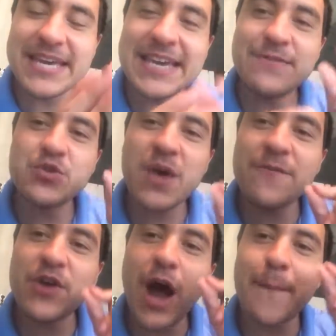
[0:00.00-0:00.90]
He gives you
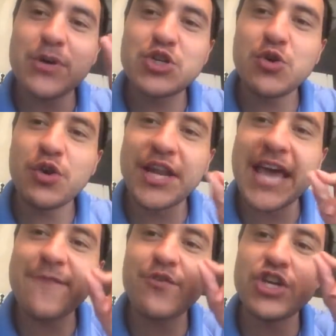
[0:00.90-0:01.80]
every opportunity,
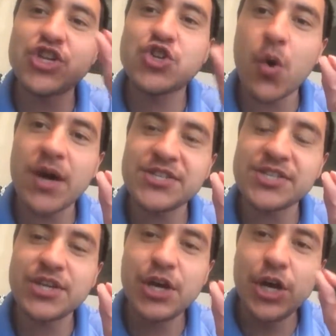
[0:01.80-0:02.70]
every choice